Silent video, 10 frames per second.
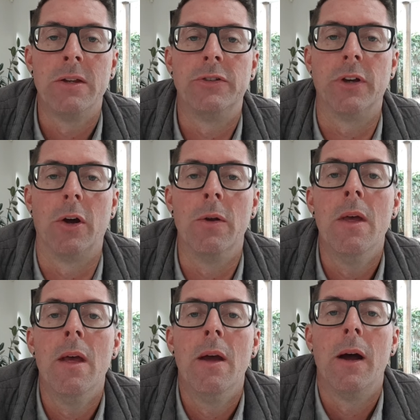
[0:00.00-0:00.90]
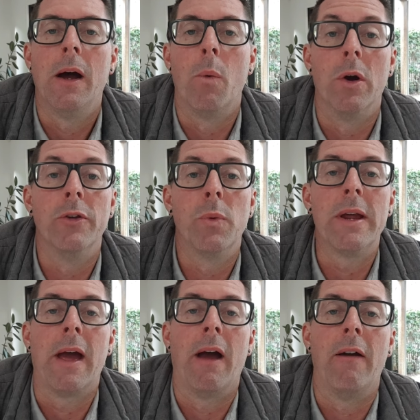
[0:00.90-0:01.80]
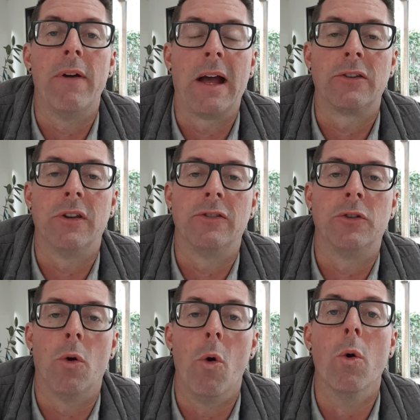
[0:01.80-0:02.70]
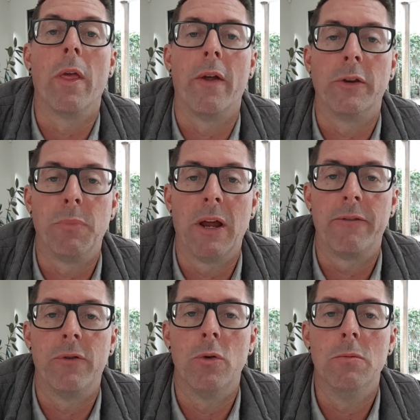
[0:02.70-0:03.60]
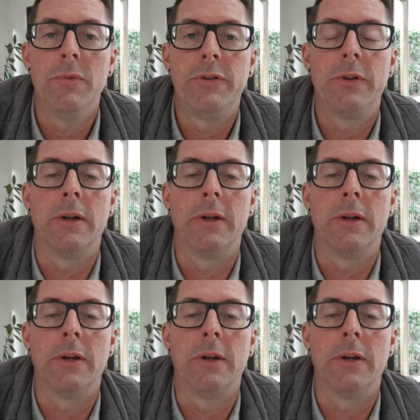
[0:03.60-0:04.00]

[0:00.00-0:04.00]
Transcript: So whereas we have access to all of those platforms,